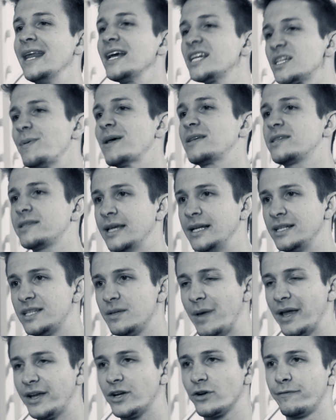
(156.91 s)
next best thing to
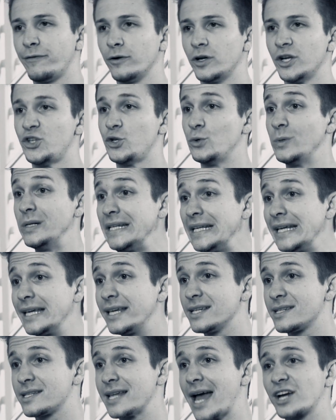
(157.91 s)
make your footage
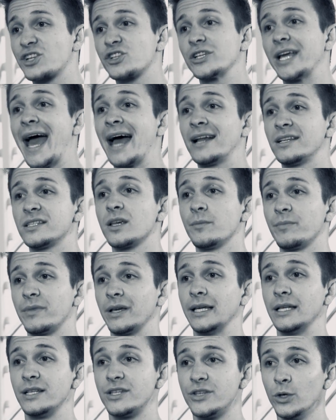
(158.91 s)
unique is to actually add
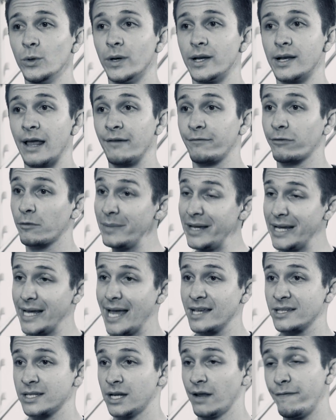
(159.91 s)
something into it. And for me,
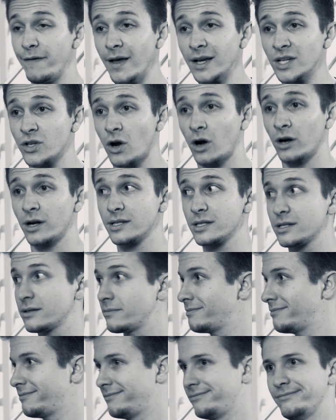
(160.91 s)
as an effects artist,
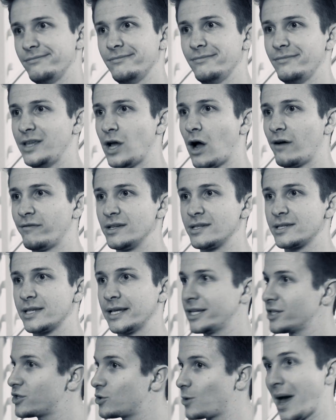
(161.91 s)
the obvious
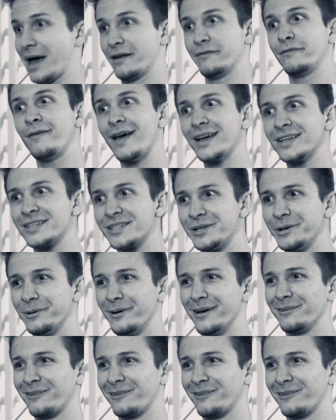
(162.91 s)
thing is to add effects to it,